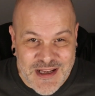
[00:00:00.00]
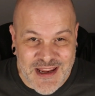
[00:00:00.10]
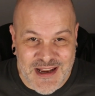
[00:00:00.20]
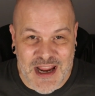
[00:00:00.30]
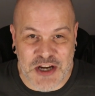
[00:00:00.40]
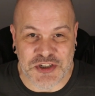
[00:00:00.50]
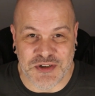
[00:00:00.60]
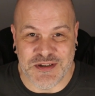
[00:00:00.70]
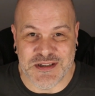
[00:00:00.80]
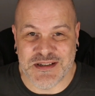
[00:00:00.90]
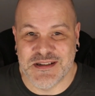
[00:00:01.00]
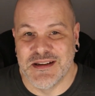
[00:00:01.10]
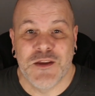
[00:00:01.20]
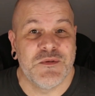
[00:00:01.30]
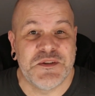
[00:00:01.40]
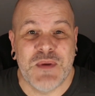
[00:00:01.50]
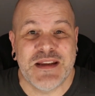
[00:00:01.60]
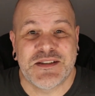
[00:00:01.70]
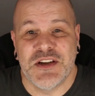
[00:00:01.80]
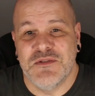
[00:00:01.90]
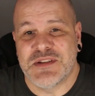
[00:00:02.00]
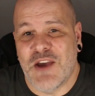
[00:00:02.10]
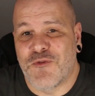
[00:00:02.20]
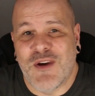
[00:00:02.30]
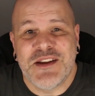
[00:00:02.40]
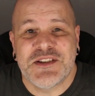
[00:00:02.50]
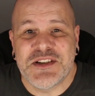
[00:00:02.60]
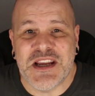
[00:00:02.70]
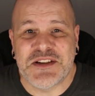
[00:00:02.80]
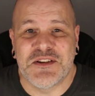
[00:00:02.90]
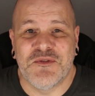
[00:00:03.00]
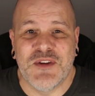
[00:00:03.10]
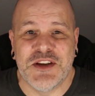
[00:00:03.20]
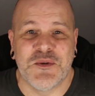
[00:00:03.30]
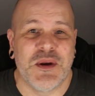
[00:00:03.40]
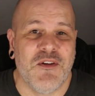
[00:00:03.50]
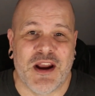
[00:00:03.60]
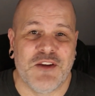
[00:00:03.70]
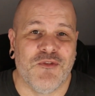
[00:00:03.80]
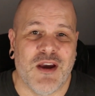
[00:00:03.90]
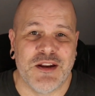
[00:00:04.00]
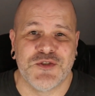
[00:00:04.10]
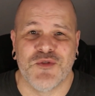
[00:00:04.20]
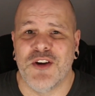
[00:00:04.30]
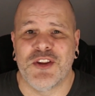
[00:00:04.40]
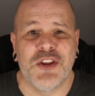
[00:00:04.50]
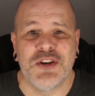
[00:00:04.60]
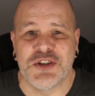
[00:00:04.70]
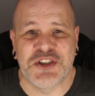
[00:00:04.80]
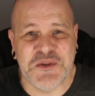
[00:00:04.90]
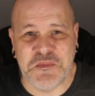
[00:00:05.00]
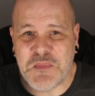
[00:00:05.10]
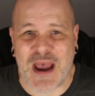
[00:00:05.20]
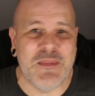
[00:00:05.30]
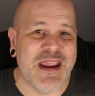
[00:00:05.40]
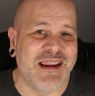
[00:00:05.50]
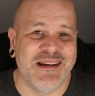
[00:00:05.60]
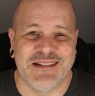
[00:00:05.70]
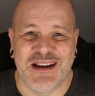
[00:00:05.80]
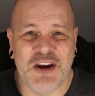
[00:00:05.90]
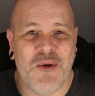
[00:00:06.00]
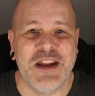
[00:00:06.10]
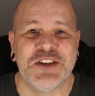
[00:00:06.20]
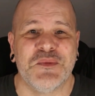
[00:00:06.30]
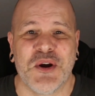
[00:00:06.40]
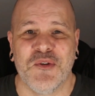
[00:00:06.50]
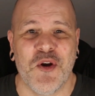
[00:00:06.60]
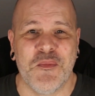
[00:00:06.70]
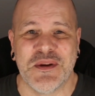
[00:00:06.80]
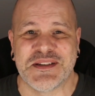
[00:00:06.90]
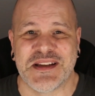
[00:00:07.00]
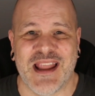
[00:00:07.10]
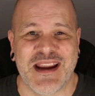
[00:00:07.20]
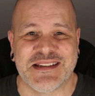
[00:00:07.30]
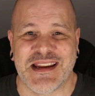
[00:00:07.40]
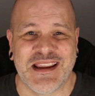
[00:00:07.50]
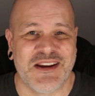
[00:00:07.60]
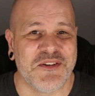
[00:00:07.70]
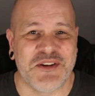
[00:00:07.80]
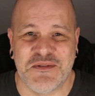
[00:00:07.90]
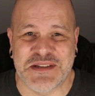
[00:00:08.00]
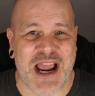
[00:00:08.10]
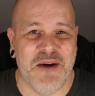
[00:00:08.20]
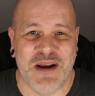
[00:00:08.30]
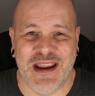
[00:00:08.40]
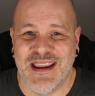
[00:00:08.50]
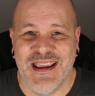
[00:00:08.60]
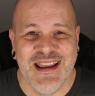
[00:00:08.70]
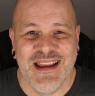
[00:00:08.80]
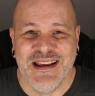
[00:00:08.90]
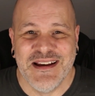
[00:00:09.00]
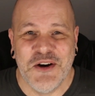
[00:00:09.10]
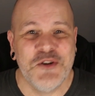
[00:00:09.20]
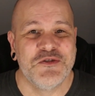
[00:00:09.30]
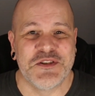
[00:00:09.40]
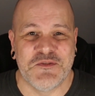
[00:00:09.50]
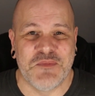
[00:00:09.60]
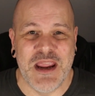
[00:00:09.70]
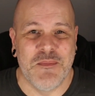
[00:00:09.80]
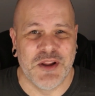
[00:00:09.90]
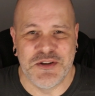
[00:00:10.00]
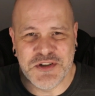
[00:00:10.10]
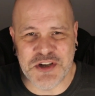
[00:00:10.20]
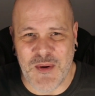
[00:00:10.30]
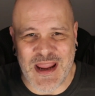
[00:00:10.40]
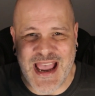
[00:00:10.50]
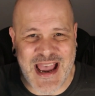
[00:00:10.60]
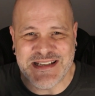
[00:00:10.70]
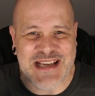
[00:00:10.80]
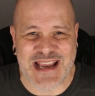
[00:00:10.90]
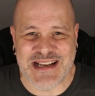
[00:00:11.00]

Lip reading: connections, so it's best to use their friend suggestion feature when you're adding friends rather than just spamming and going into a group and selecting God knows how many hundreds of people and just going add.